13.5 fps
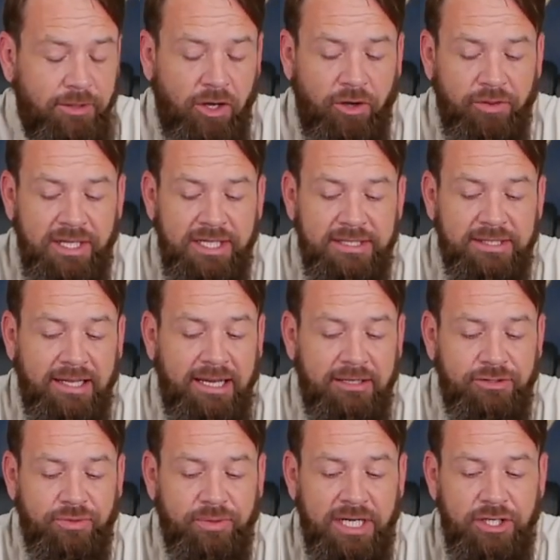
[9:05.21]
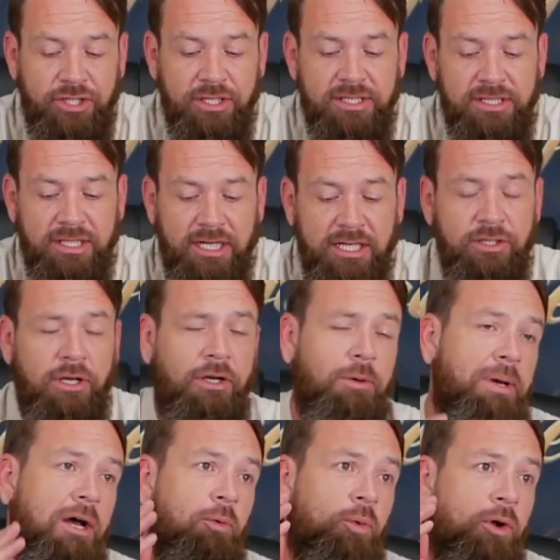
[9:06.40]
on these lacerations that I talk
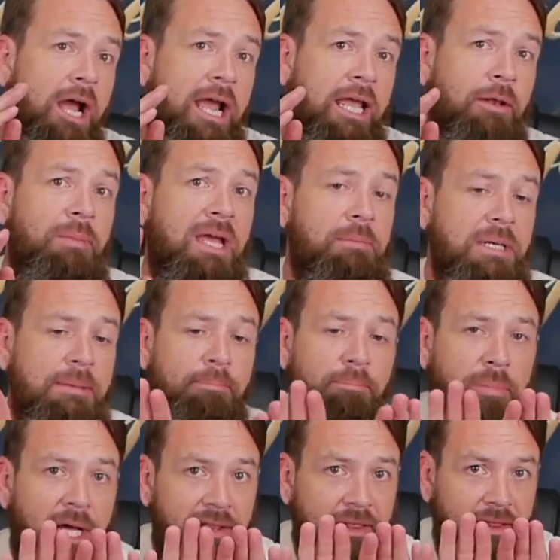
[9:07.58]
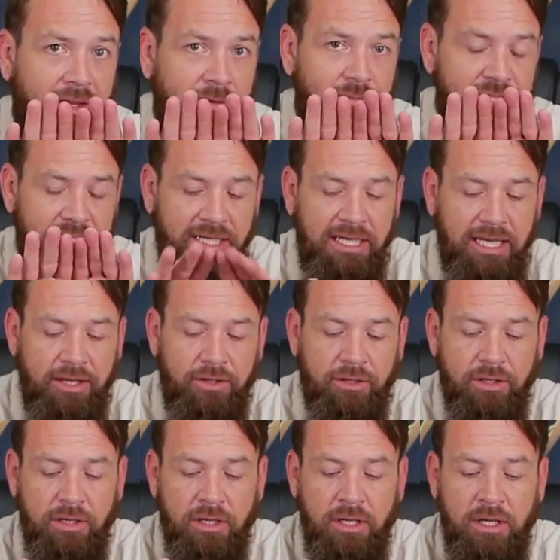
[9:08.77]
about where I can maybe butt them
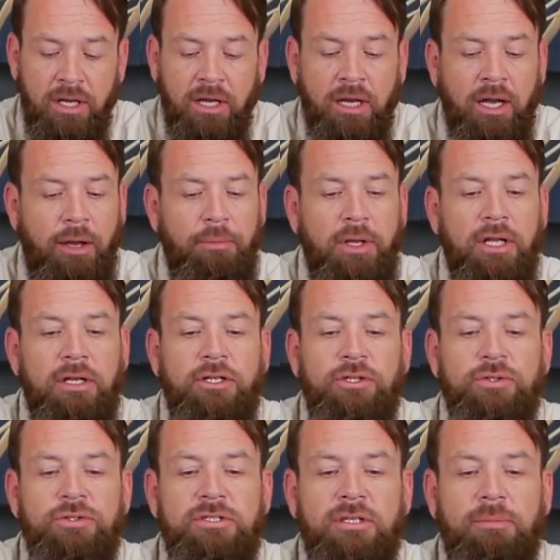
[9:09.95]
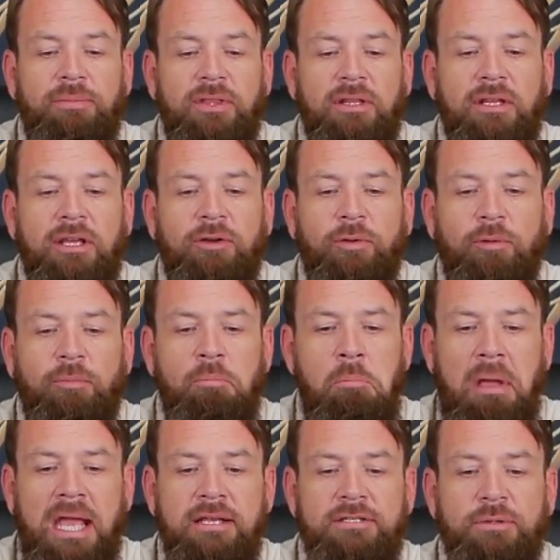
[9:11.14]
together, I'm gonna use something that
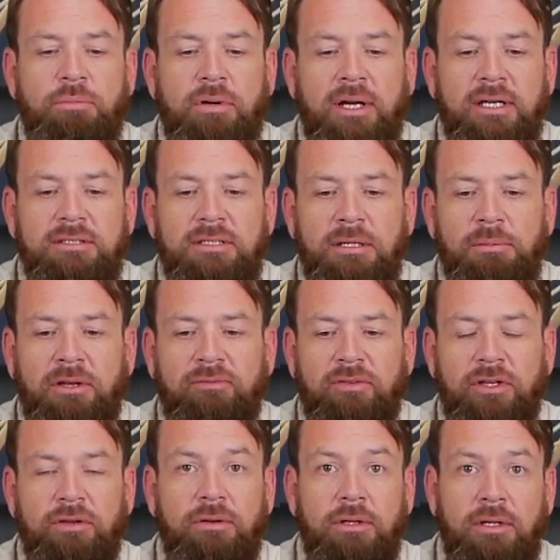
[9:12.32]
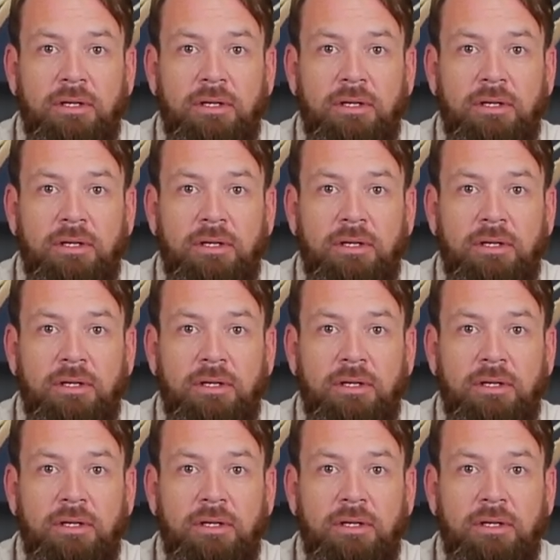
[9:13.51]
may surprise some of you.